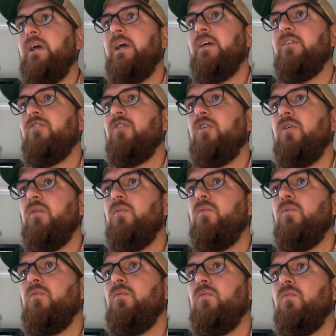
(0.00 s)
And
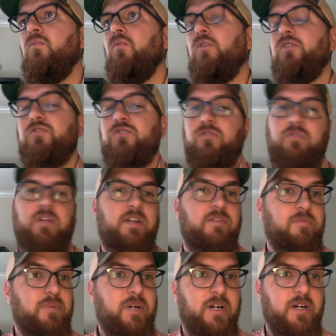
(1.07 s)
so once Native
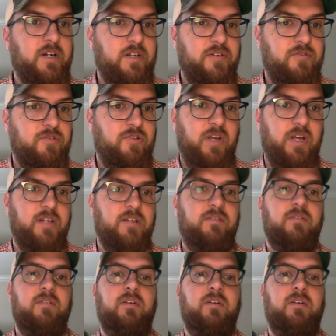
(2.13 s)
Americans had